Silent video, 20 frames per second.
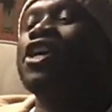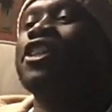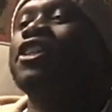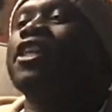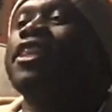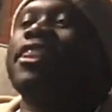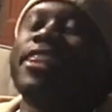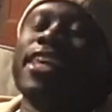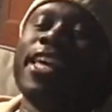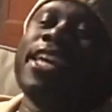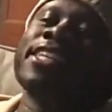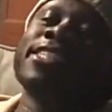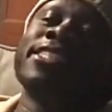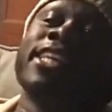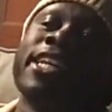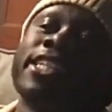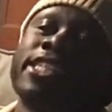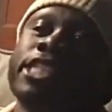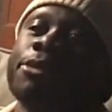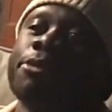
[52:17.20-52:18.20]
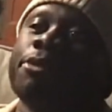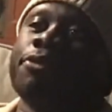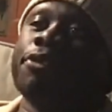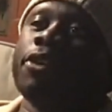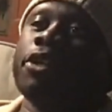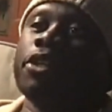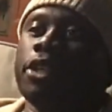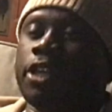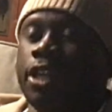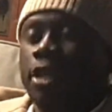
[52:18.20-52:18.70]
the things that
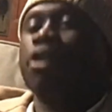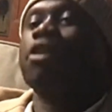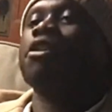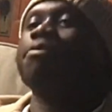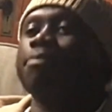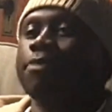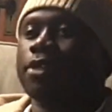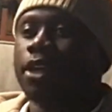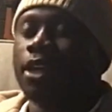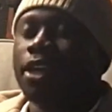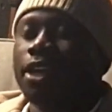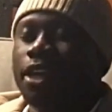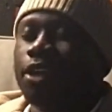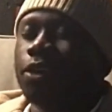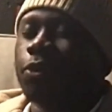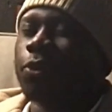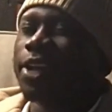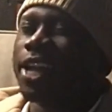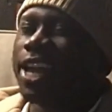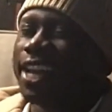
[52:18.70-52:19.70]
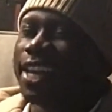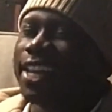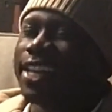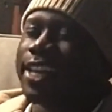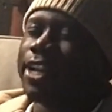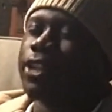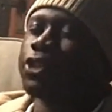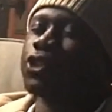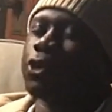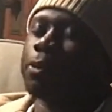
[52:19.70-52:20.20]
we're not going to
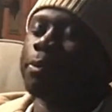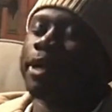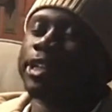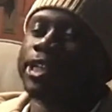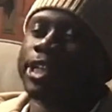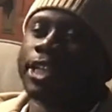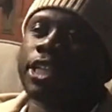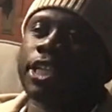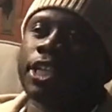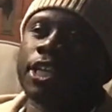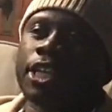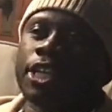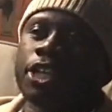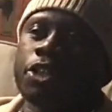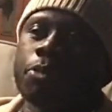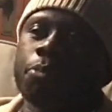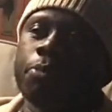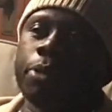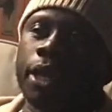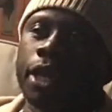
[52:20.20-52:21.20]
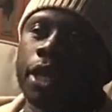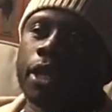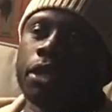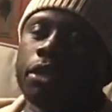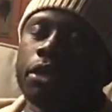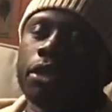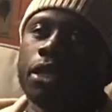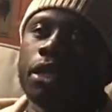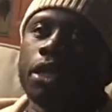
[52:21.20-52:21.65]
get too much into this, but